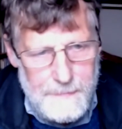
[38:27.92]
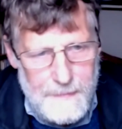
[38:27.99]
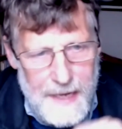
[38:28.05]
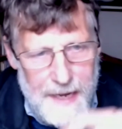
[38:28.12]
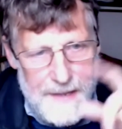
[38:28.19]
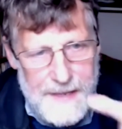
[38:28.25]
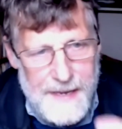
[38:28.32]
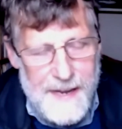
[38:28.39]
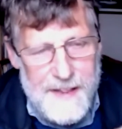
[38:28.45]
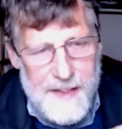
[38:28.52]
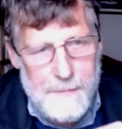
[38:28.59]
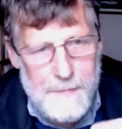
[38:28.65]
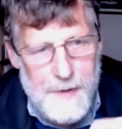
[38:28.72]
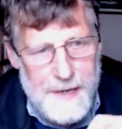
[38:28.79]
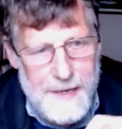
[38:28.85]
And they get their
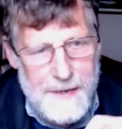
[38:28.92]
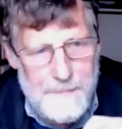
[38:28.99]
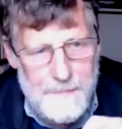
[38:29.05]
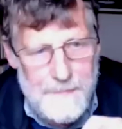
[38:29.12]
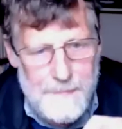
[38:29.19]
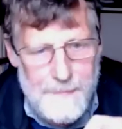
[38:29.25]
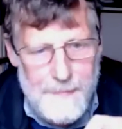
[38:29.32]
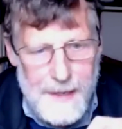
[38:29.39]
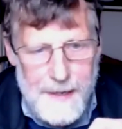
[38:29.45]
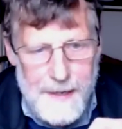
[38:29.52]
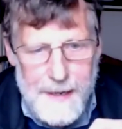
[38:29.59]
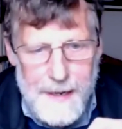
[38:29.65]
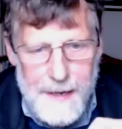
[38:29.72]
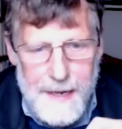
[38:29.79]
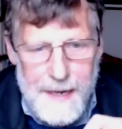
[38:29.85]
money.
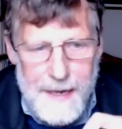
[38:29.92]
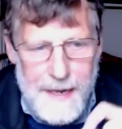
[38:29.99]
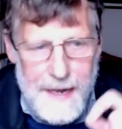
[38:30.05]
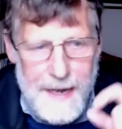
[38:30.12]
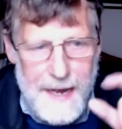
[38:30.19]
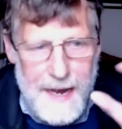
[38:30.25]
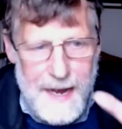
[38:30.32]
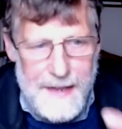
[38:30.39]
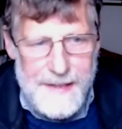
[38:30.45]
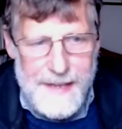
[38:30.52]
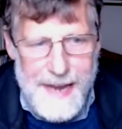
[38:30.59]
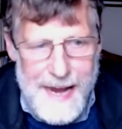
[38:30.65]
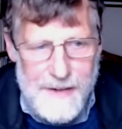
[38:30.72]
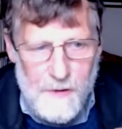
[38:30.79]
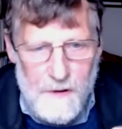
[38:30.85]
And they
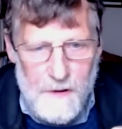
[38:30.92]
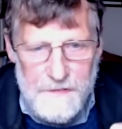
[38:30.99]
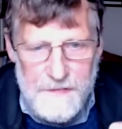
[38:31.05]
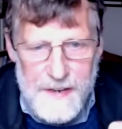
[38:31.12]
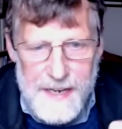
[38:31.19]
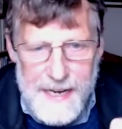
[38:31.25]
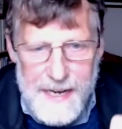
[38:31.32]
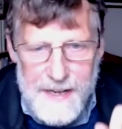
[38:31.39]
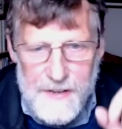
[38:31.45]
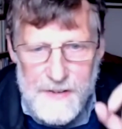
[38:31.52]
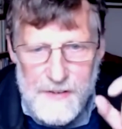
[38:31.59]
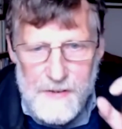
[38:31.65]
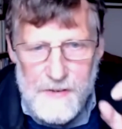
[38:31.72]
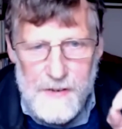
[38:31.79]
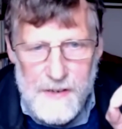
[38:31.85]
head off
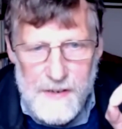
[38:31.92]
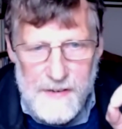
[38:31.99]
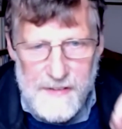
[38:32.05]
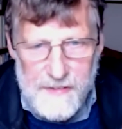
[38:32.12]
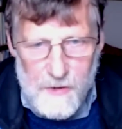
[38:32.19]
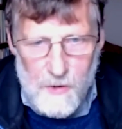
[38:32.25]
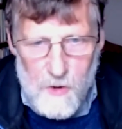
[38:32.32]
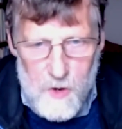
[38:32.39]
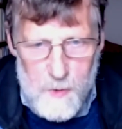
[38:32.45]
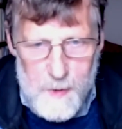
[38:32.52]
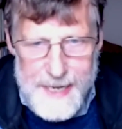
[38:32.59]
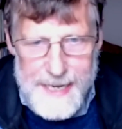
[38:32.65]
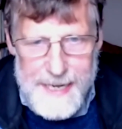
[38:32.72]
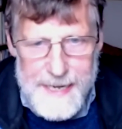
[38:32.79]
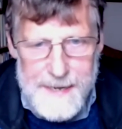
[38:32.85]
into
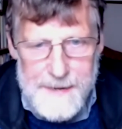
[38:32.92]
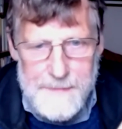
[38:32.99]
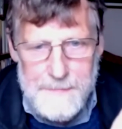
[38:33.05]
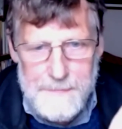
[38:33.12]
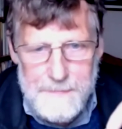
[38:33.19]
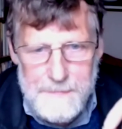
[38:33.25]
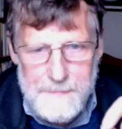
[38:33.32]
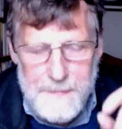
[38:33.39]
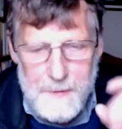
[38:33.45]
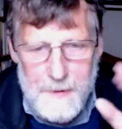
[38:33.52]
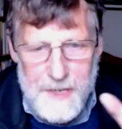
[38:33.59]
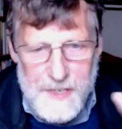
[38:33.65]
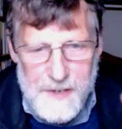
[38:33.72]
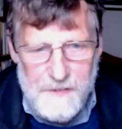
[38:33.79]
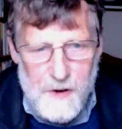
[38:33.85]
Stornoway,
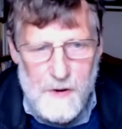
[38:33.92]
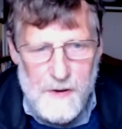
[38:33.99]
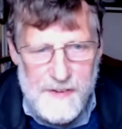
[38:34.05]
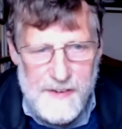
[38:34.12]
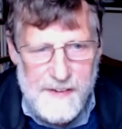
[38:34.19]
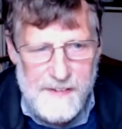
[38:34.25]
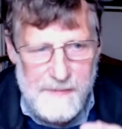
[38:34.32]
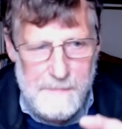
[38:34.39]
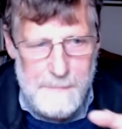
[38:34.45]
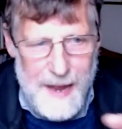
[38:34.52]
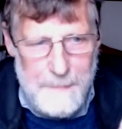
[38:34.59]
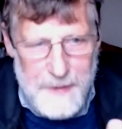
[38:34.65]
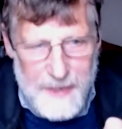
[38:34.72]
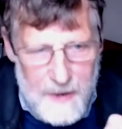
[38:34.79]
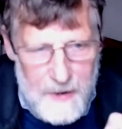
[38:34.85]
which of course is
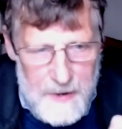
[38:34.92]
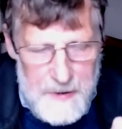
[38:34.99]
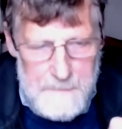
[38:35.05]
Babylon.